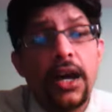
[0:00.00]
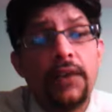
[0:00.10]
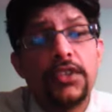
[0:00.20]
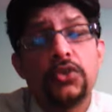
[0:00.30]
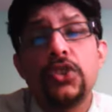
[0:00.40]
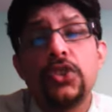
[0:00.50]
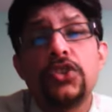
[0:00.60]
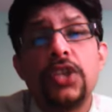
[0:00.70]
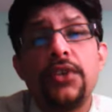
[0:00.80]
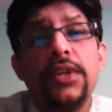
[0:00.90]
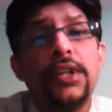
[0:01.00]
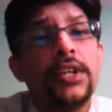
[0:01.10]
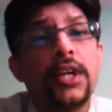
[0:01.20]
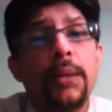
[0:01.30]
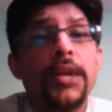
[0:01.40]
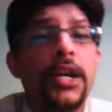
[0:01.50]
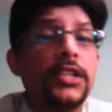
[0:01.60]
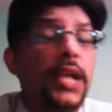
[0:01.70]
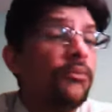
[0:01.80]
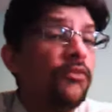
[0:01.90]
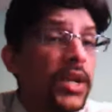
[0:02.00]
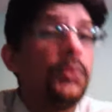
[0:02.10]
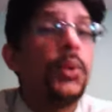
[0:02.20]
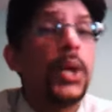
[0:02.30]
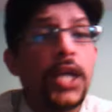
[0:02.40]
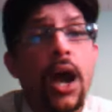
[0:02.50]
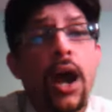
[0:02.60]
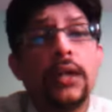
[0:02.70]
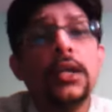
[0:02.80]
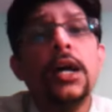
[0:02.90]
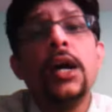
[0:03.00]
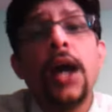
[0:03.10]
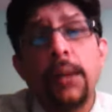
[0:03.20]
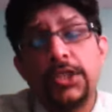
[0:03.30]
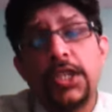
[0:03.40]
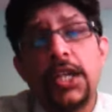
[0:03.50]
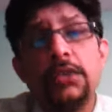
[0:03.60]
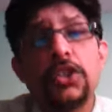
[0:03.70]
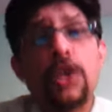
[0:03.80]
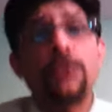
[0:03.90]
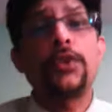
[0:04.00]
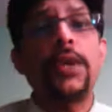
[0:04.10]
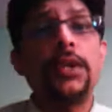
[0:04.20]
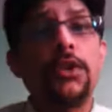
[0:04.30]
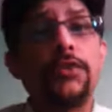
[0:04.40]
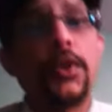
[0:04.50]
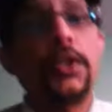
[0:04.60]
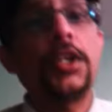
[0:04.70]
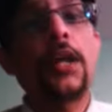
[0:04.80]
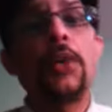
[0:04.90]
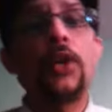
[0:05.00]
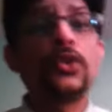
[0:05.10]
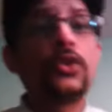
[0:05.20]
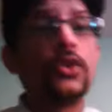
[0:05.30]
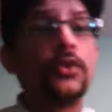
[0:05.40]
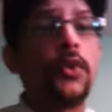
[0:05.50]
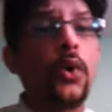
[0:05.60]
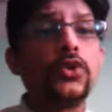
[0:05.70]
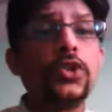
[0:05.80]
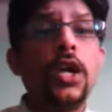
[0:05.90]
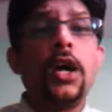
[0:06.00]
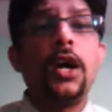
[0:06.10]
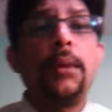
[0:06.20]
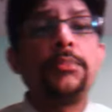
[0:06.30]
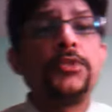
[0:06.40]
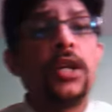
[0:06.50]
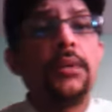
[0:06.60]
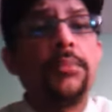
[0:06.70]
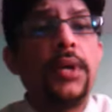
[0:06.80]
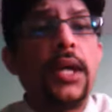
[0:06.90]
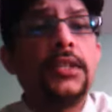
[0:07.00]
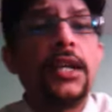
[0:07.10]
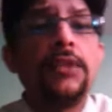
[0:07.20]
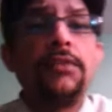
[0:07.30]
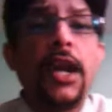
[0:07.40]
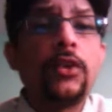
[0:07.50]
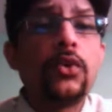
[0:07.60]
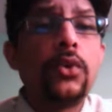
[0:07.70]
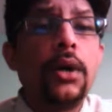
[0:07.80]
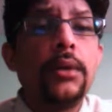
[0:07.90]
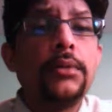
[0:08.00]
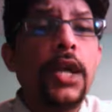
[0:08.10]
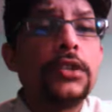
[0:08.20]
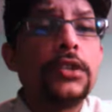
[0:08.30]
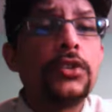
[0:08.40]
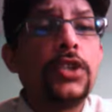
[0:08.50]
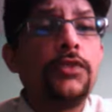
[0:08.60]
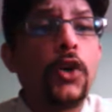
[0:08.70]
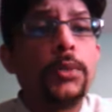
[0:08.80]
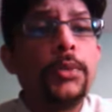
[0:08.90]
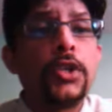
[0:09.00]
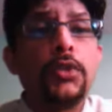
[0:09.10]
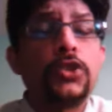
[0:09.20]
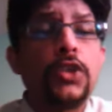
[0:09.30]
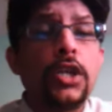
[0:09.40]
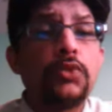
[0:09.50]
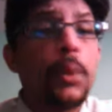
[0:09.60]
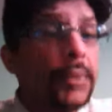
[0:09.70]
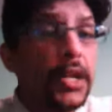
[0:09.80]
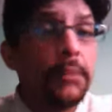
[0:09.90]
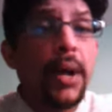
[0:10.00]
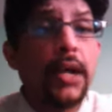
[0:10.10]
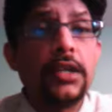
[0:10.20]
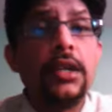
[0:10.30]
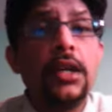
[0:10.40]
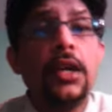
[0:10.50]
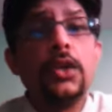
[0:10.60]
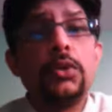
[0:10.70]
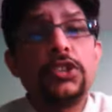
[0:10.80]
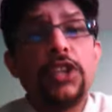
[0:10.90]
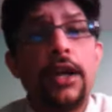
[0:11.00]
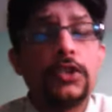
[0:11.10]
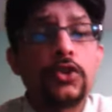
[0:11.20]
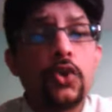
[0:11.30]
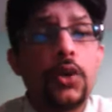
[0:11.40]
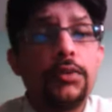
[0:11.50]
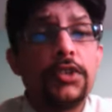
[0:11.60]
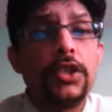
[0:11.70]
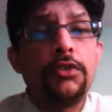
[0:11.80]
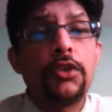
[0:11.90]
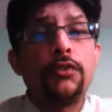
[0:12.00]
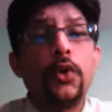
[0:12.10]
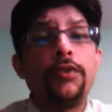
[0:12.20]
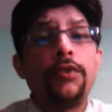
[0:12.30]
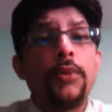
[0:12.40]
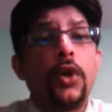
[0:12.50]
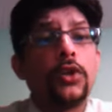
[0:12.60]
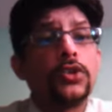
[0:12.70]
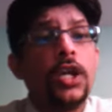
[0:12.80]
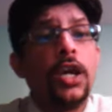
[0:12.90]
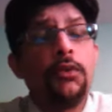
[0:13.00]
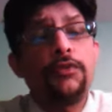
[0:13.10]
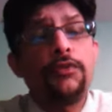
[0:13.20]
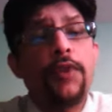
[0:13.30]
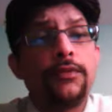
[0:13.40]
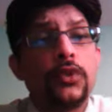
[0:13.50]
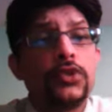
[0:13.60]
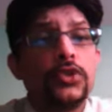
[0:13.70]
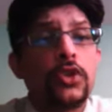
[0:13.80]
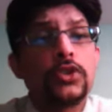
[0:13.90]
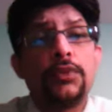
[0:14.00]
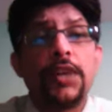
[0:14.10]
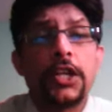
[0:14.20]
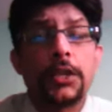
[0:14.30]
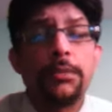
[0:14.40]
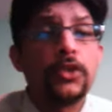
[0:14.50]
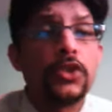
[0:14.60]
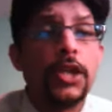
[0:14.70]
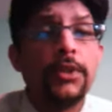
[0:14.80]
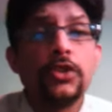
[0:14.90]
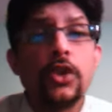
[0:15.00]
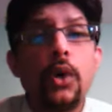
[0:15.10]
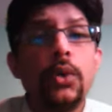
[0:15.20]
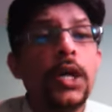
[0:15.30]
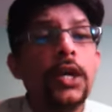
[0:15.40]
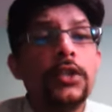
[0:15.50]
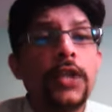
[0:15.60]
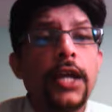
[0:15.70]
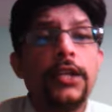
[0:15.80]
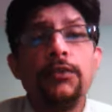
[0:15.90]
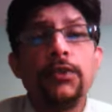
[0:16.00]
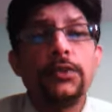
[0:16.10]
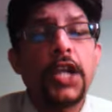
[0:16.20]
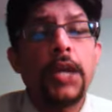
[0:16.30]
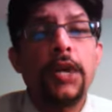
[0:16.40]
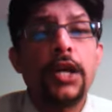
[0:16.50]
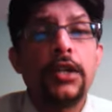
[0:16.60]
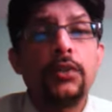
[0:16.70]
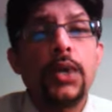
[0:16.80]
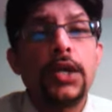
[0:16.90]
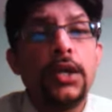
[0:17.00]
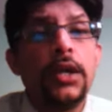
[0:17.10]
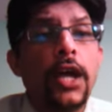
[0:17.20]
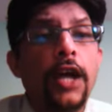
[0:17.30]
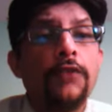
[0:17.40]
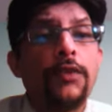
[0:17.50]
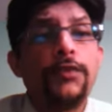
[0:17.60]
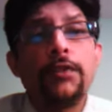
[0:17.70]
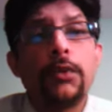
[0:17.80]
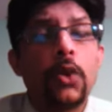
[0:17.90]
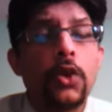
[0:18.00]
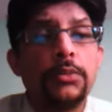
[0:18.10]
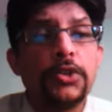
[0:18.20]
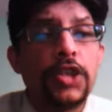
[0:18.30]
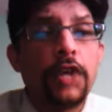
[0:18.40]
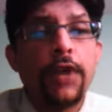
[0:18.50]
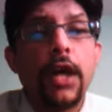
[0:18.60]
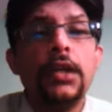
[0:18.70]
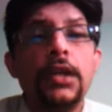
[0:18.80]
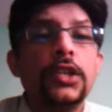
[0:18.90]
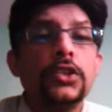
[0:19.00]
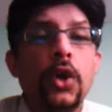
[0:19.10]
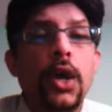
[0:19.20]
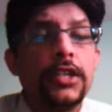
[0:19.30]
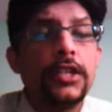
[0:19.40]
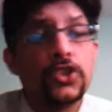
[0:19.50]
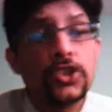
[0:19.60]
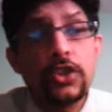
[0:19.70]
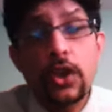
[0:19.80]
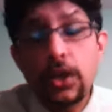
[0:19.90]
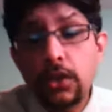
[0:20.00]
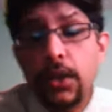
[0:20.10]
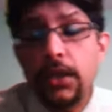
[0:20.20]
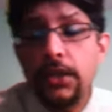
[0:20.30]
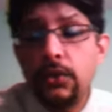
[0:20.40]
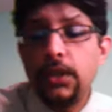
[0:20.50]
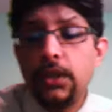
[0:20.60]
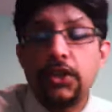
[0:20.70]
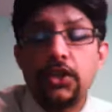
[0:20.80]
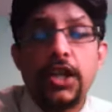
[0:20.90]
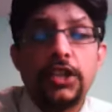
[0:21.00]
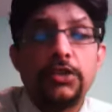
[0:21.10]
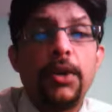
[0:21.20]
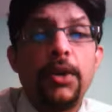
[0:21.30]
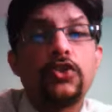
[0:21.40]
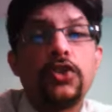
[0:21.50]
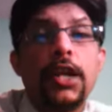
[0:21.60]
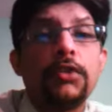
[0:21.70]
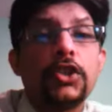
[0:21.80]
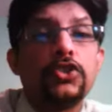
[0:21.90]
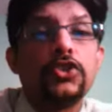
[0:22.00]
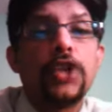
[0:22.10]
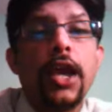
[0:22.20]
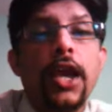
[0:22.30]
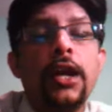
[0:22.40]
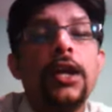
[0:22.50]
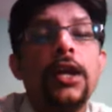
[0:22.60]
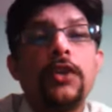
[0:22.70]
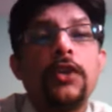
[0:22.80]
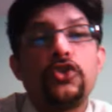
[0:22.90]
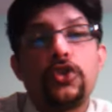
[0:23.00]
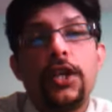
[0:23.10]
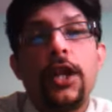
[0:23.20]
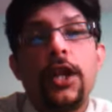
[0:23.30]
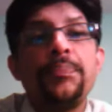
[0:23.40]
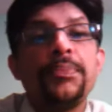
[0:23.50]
which was really coming at them very, very hard. Amjad Ali was out for 21 of 29 balls with 2 fours. And then we had the other chief contributor was Swapnil Patil, who was the highest scorer with 31 of 45 balls with 5 fours. He's also the wicketkeeper of the team, as you know. 19 from Shaiman Anwar and 15 from Rohan Mustafa. So 116 all out. UAE were crushed by Australia, one could say, and Australia